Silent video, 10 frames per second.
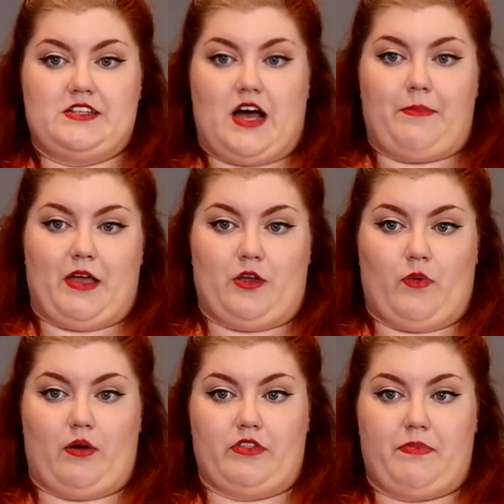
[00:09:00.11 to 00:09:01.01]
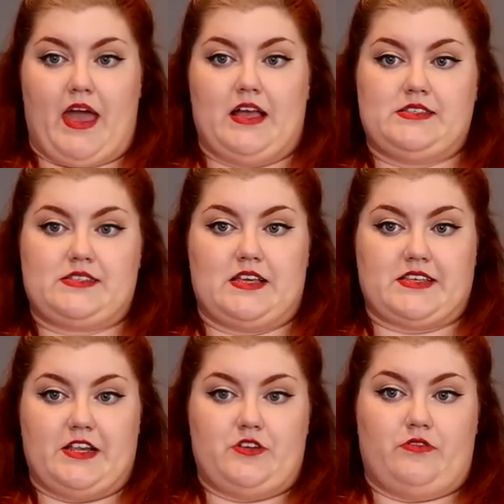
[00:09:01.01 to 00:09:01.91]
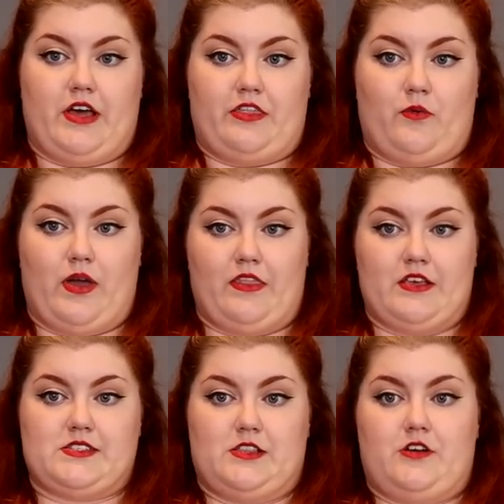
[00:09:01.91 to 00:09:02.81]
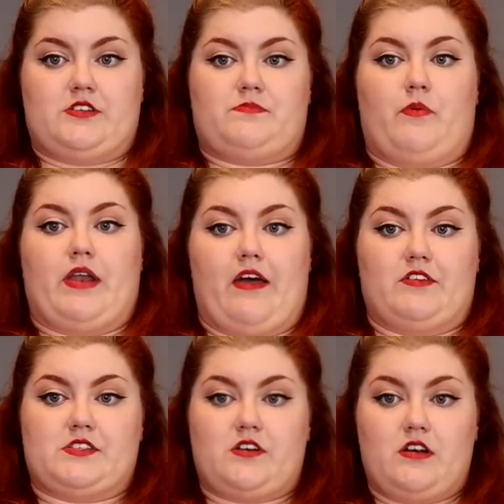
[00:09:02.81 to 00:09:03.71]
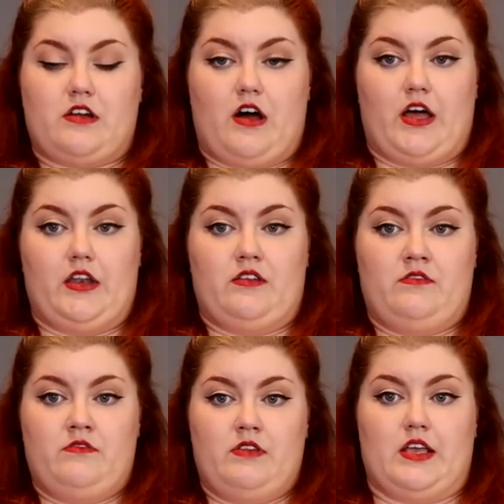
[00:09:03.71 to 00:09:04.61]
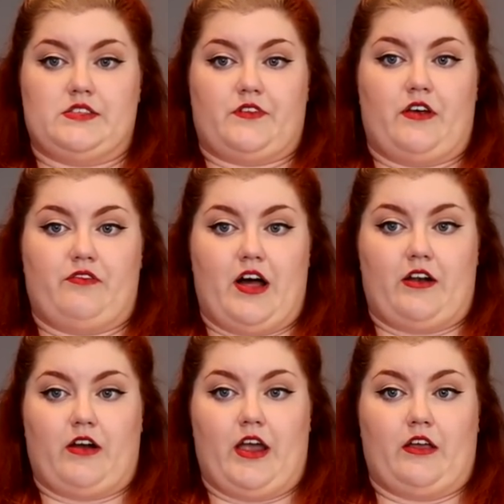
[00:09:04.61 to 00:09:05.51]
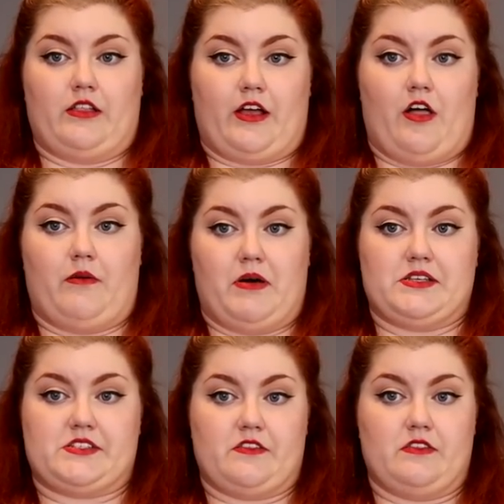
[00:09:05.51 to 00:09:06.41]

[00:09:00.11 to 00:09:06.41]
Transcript: a top I could wear with pants because I don't like the way this looks, but when I have a skirt on, it's very flattering, like on the bust